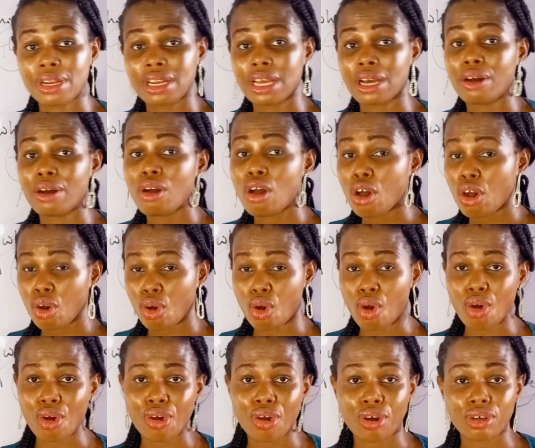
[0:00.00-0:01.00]
pronoun
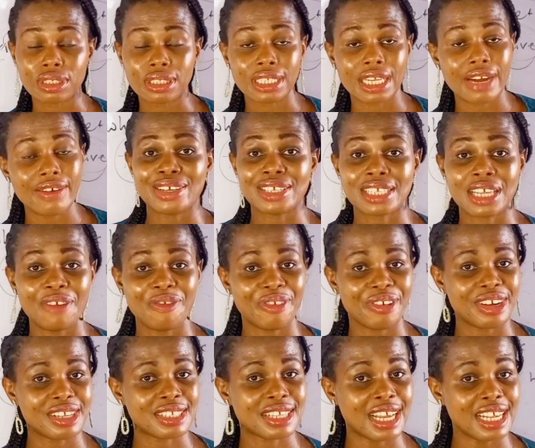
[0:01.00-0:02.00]
concord. Now it's time
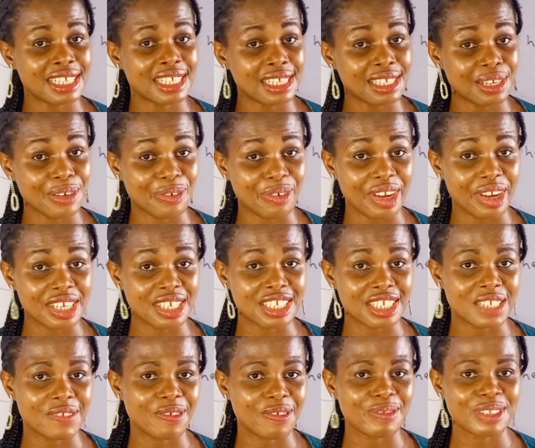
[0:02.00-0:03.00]
for us to answer some
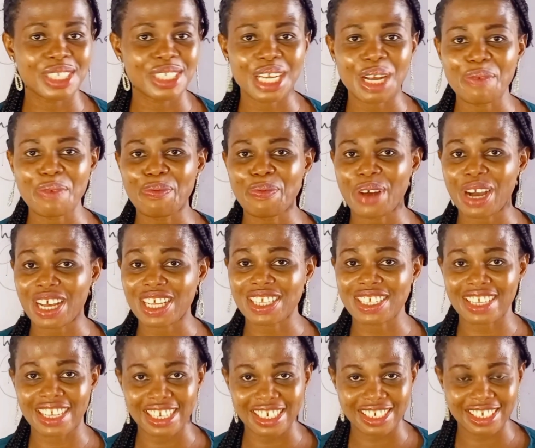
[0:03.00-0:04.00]
questions from JAMB
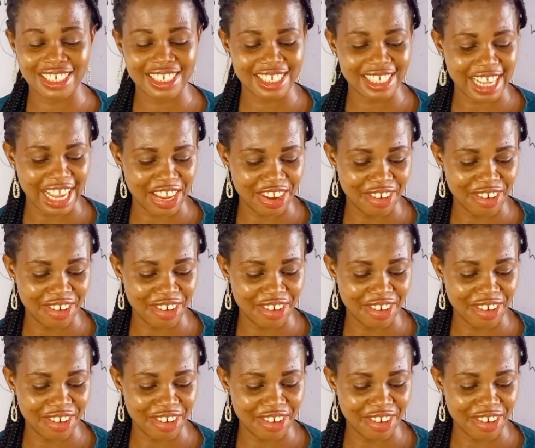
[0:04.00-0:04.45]
past questions.